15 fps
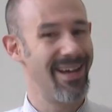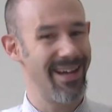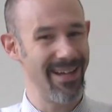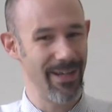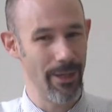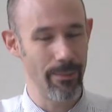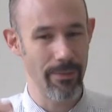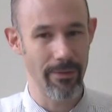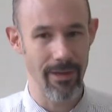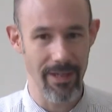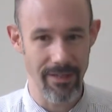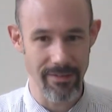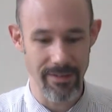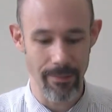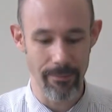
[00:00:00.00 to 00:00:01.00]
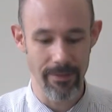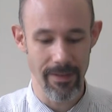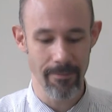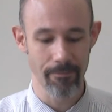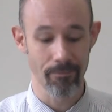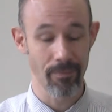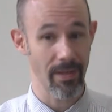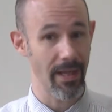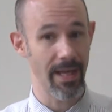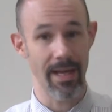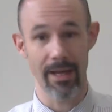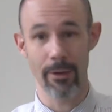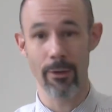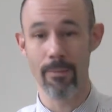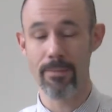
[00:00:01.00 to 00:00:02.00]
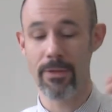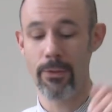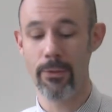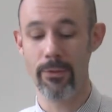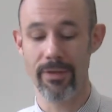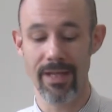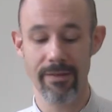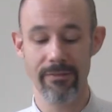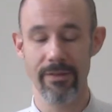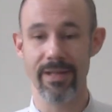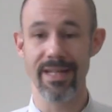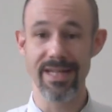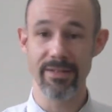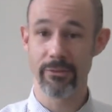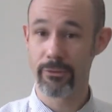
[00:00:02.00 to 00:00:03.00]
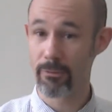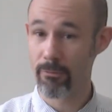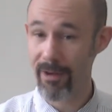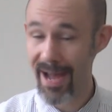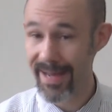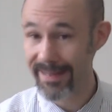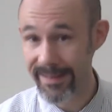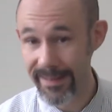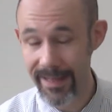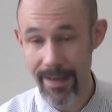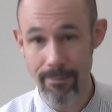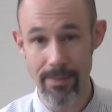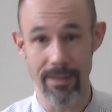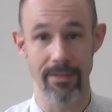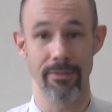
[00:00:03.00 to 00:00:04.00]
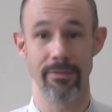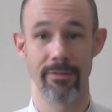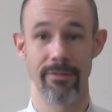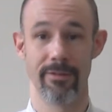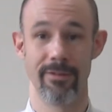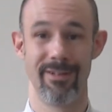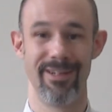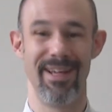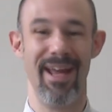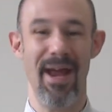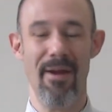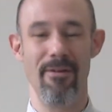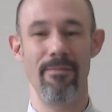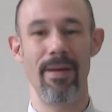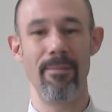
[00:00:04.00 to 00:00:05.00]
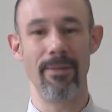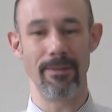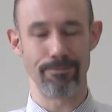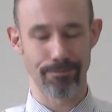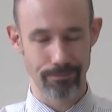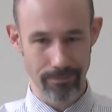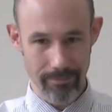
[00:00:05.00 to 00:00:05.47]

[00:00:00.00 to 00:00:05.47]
I hope you learned something, and I hope you never need to ride in an ambulance. Remember,